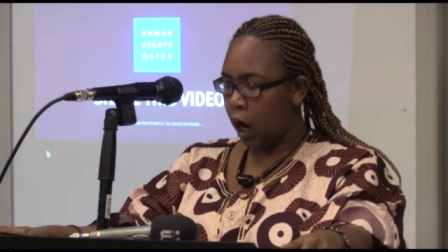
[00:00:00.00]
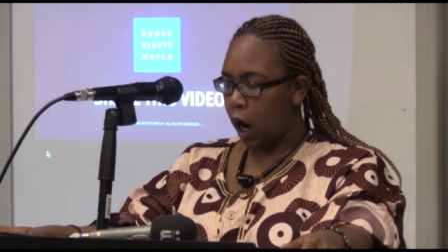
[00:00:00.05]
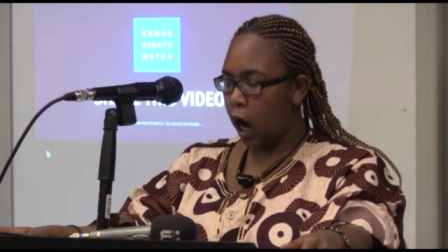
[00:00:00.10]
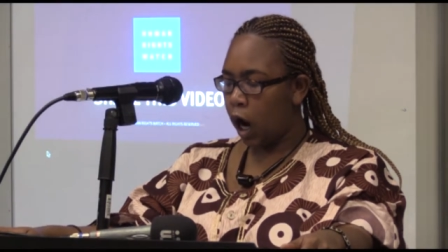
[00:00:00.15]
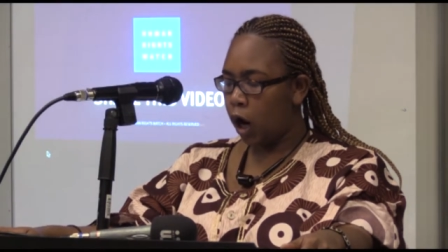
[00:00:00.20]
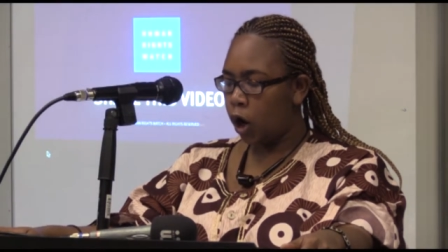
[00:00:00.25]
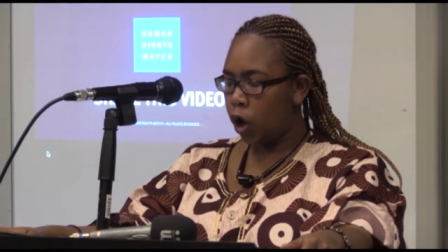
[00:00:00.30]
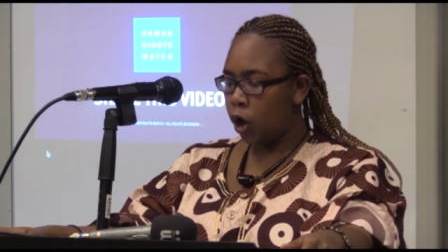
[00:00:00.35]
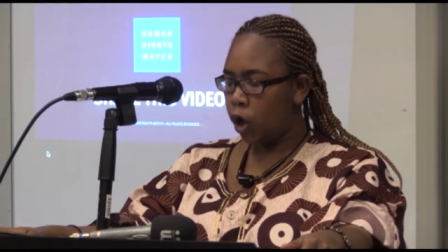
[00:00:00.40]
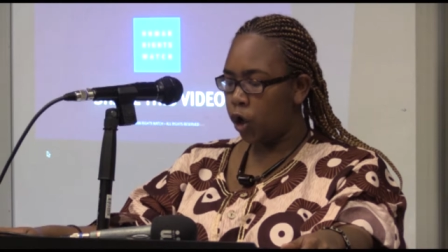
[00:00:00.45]

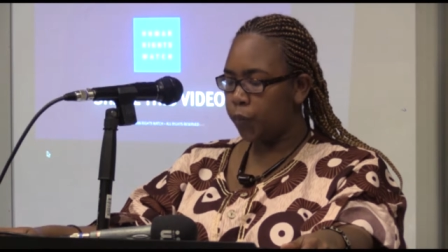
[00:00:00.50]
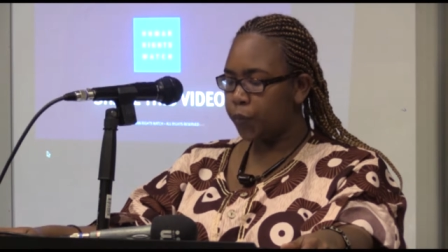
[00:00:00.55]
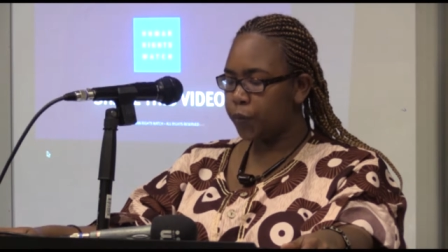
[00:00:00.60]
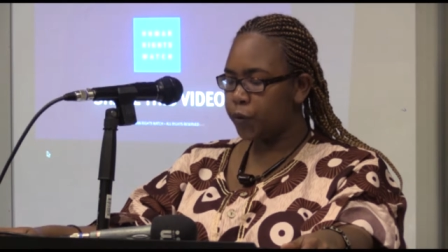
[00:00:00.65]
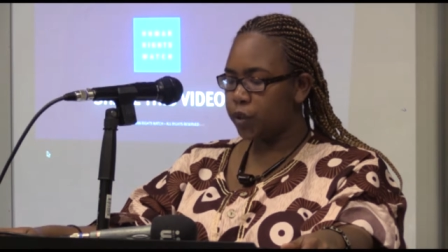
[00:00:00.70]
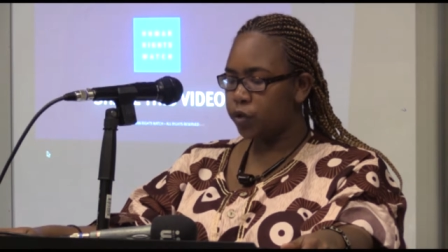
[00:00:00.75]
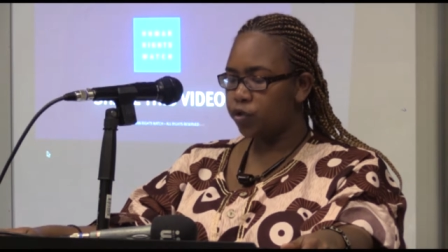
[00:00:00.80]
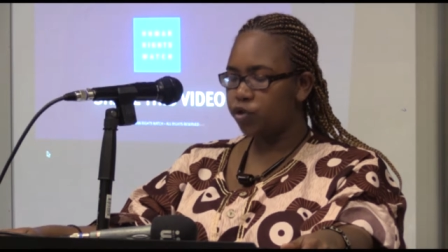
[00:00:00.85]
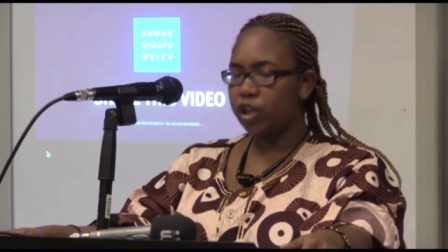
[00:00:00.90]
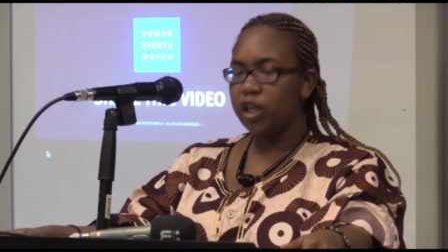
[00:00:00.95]
our
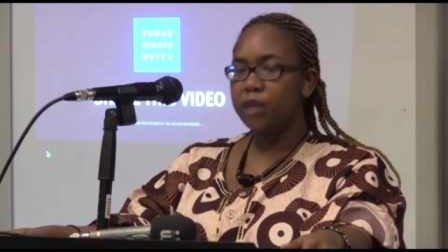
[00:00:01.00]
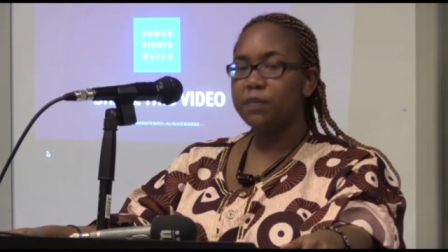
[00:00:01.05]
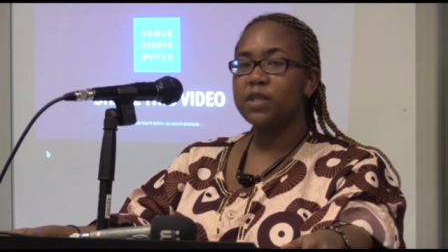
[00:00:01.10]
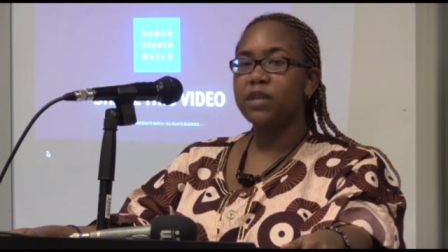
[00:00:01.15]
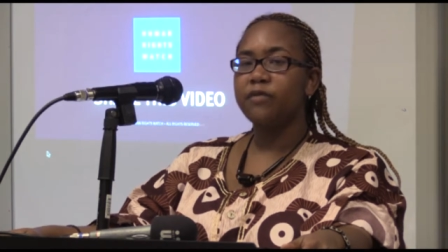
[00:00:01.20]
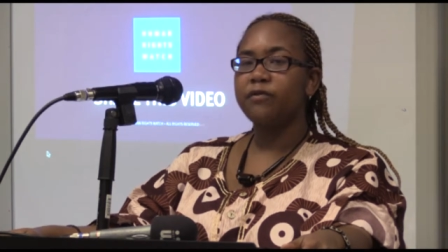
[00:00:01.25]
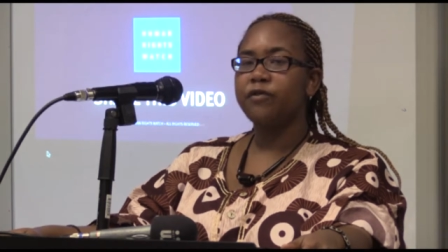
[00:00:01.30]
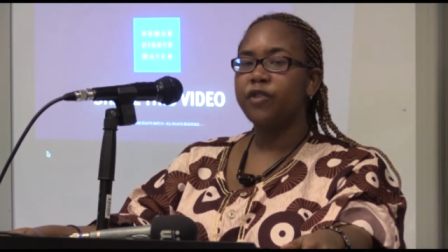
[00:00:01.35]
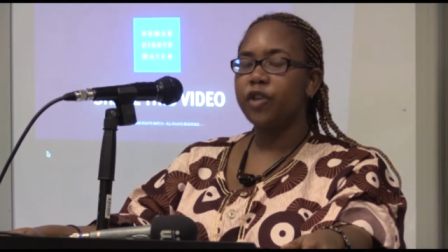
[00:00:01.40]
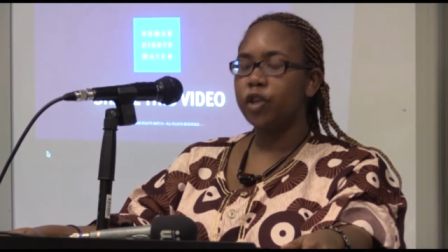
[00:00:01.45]
hopes, dreams
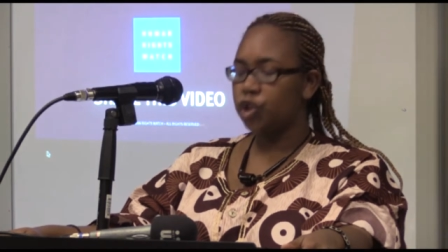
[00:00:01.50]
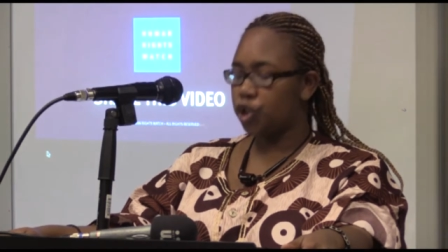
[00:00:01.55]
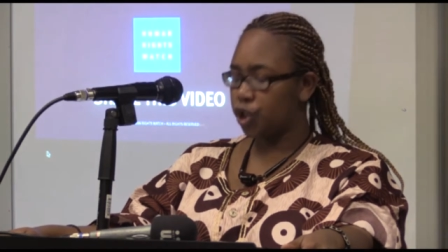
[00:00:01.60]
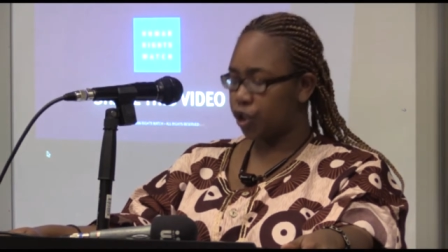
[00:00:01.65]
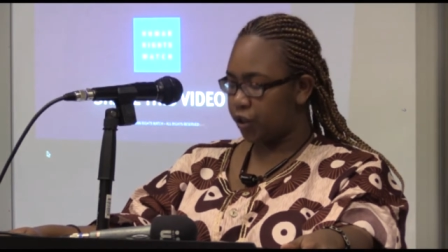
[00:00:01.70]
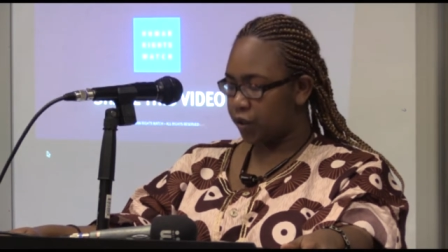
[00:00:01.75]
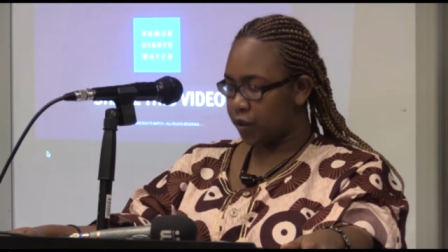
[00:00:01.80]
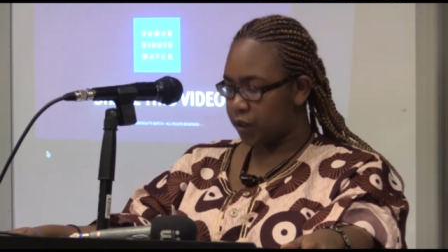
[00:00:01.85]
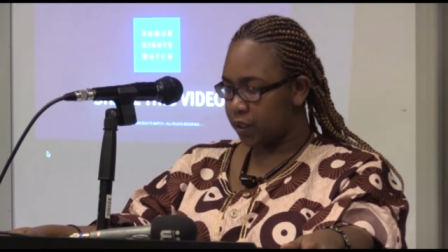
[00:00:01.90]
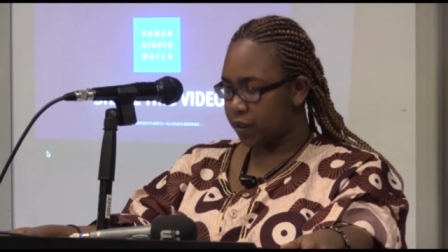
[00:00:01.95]
and
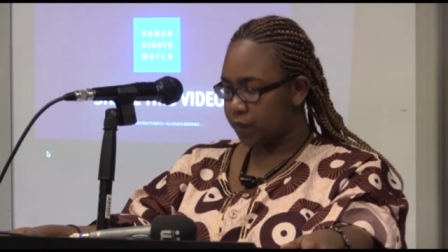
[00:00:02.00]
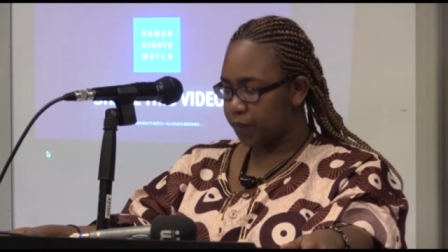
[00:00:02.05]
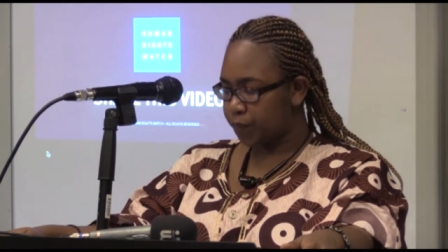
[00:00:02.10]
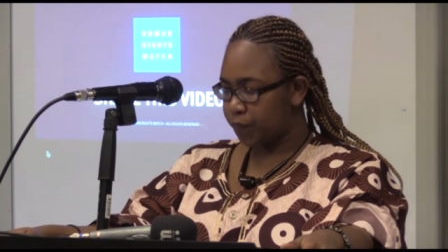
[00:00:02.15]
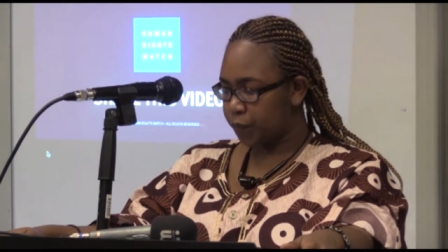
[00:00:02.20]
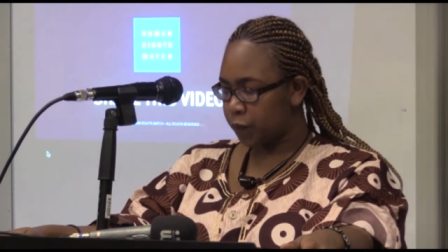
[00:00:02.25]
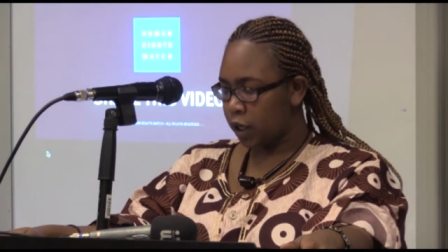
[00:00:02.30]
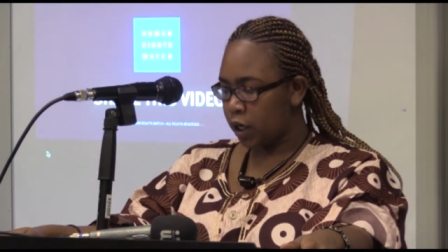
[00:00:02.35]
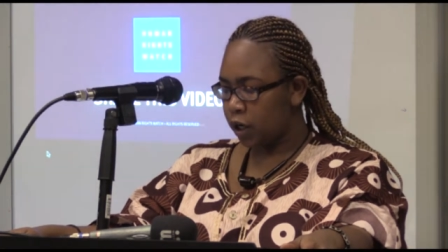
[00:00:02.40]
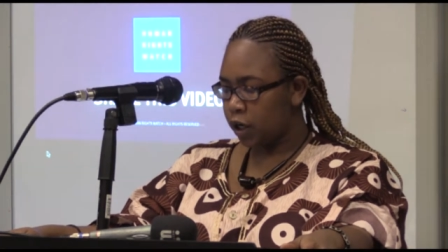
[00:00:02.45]
futures.
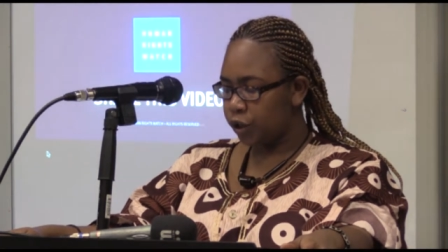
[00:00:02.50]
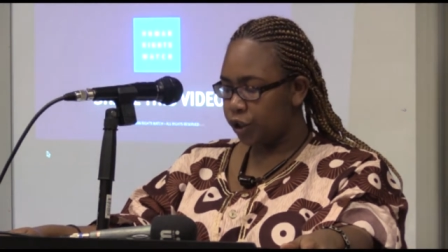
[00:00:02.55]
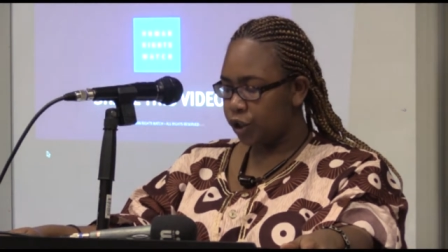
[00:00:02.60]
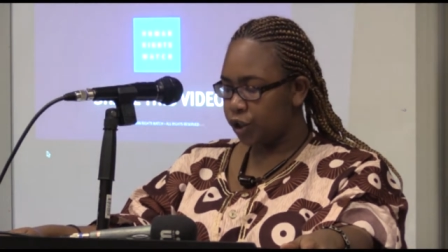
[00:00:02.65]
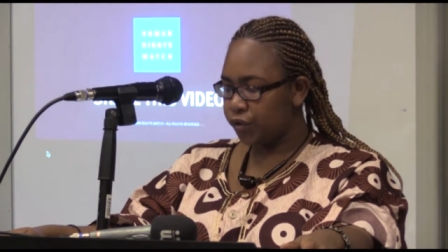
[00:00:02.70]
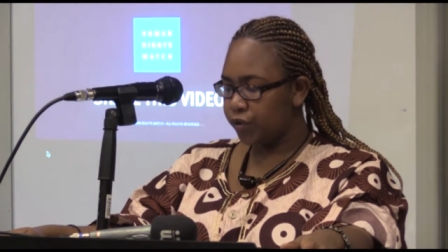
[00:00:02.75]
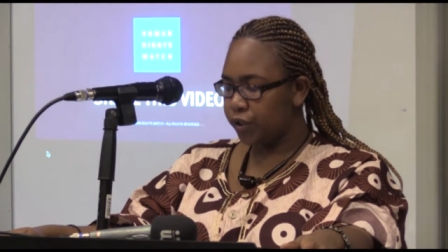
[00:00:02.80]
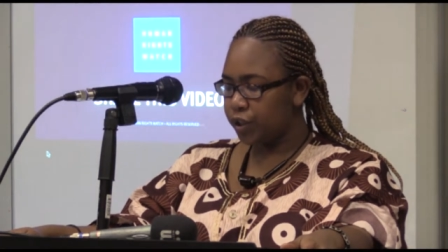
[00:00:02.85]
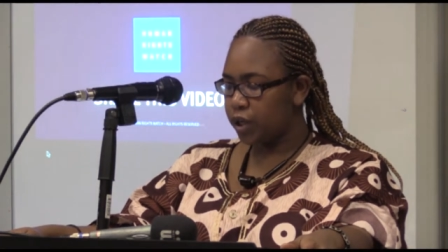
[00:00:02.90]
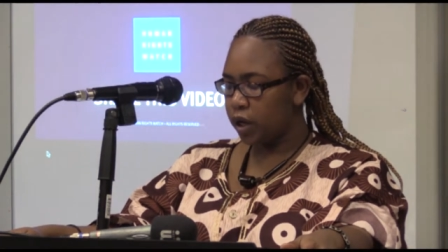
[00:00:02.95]

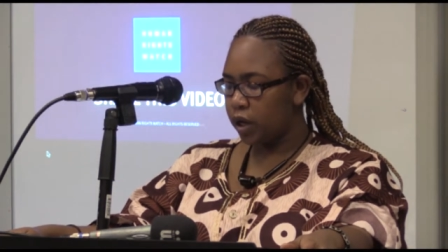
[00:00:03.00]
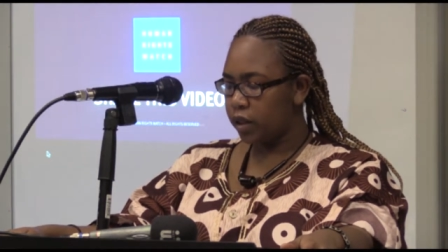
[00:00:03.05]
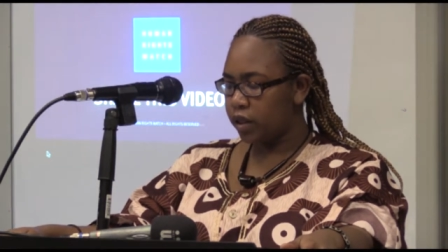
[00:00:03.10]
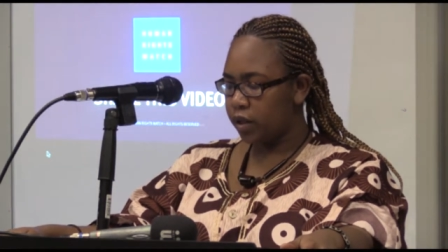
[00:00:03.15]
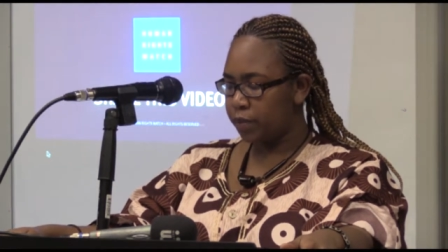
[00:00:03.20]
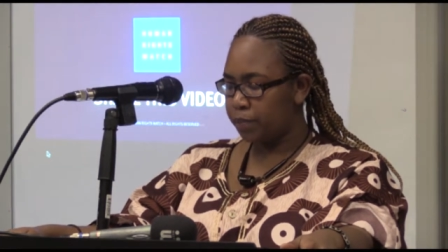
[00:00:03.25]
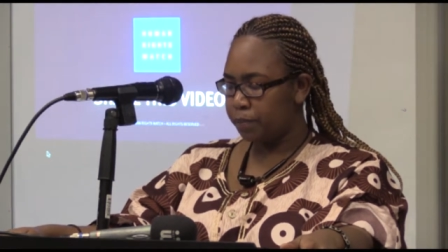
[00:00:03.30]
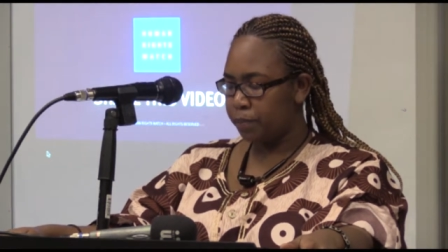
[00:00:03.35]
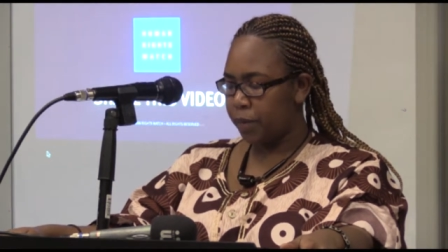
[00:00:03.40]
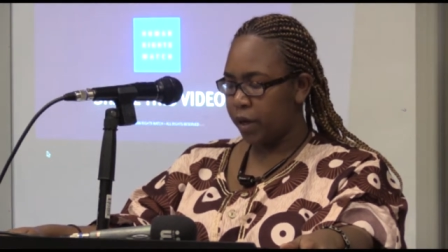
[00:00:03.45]
You return
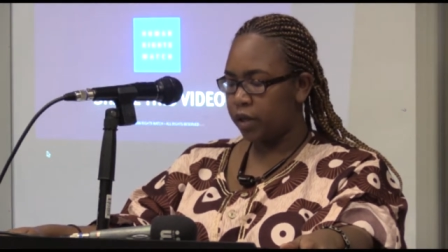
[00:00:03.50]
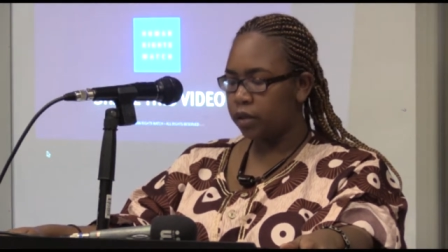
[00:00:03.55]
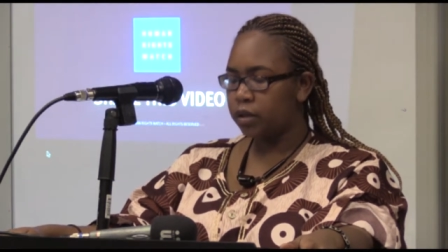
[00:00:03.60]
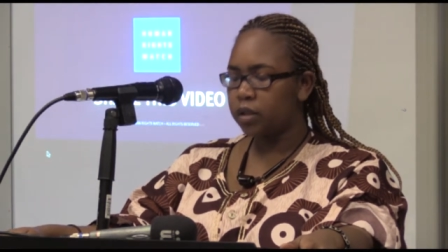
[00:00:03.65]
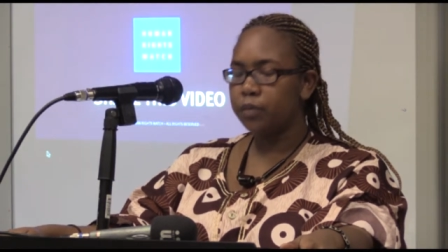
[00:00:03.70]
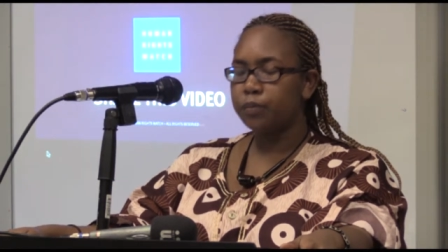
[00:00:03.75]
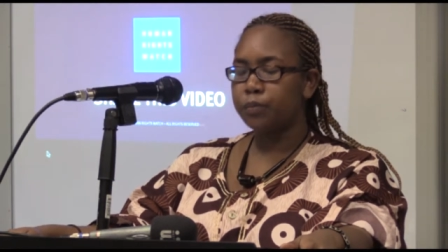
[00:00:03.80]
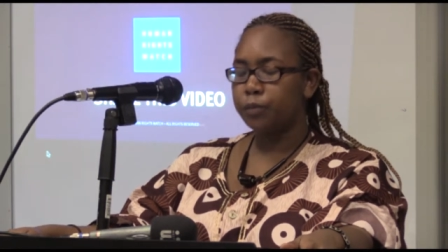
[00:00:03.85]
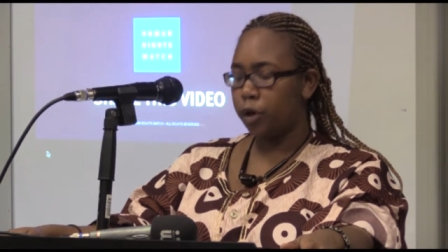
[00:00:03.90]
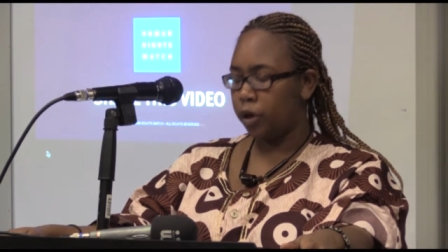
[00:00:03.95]
them bent
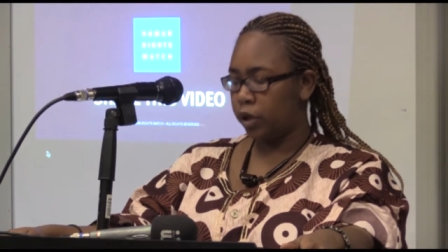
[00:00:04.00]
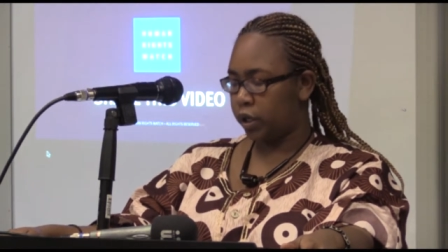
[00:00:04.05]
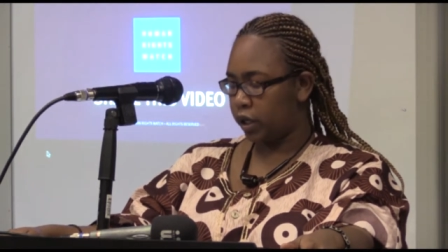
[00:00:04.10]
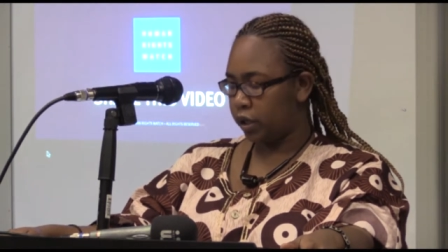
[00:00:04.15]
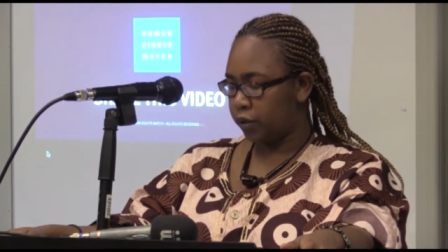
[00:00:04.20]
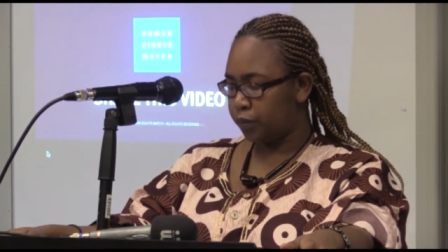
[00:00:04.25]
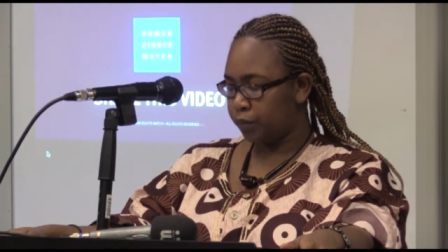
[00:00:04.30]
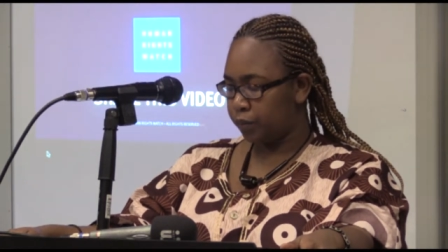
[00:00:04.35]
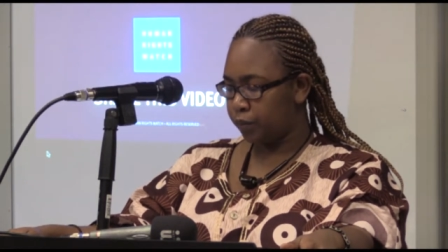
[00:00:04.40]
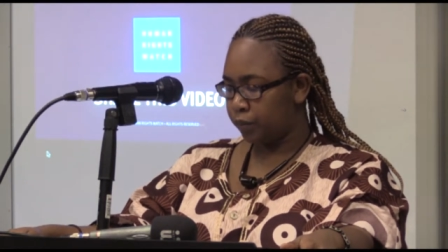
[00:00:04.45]
and
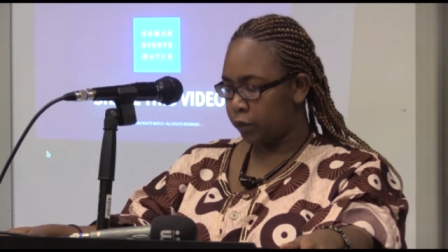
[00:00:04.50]
broken.